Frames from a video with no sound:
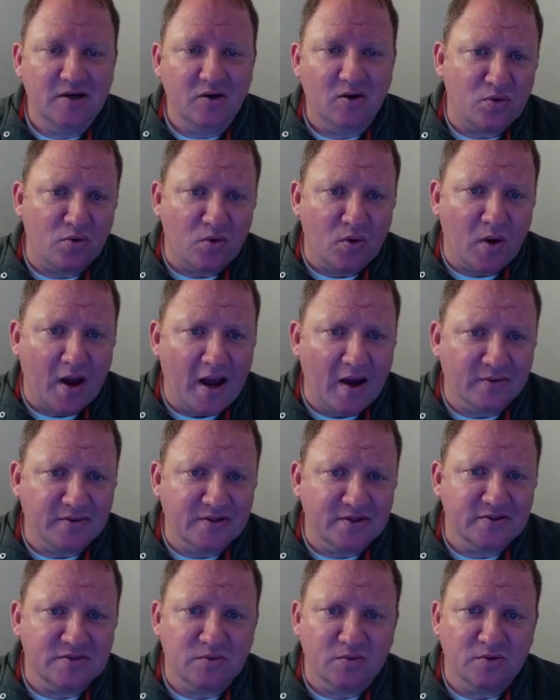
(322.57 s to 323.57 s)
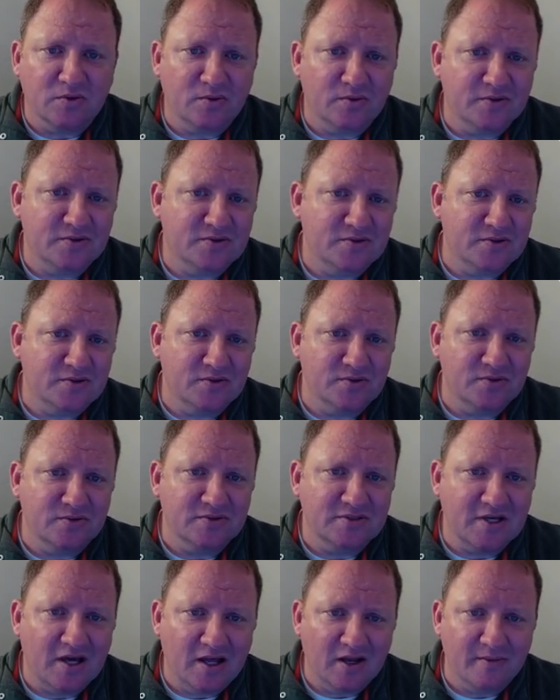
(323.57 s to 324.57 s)
Throughout this, we're going to
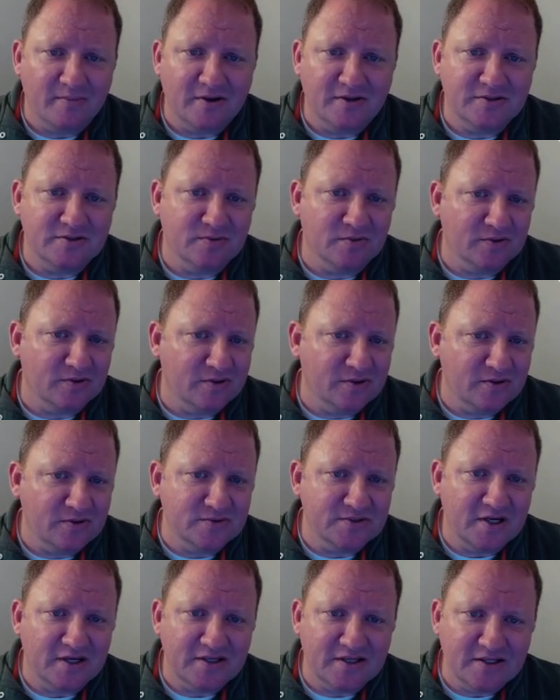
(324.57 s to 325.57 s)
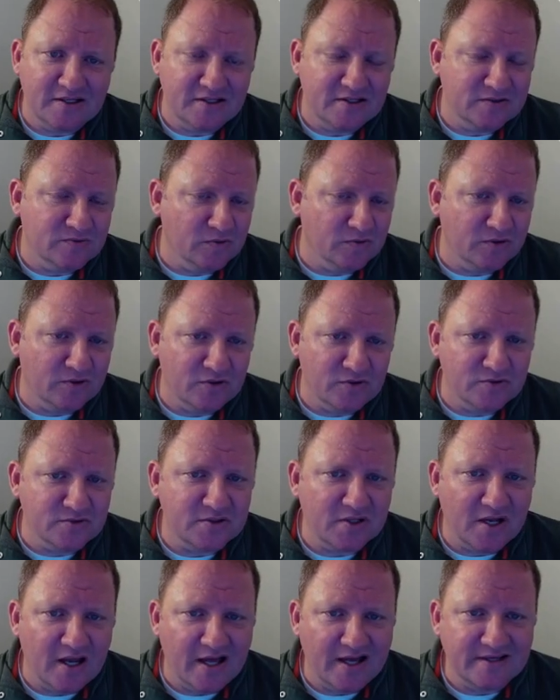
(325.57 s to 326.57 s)
use elements, we're going to use IDs, we're going to use
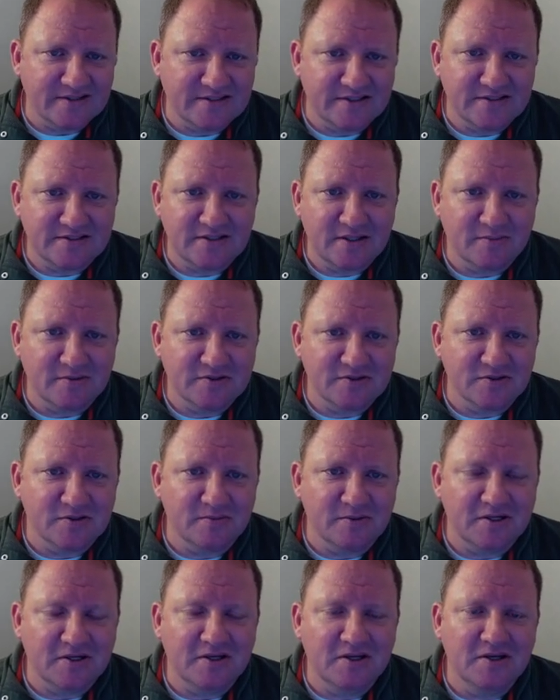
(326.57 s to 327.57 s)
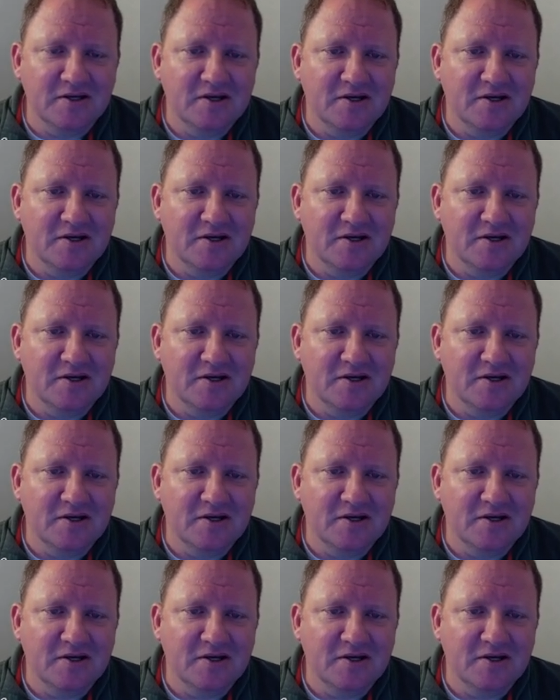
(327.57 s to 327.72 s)
classes, I'm assuming,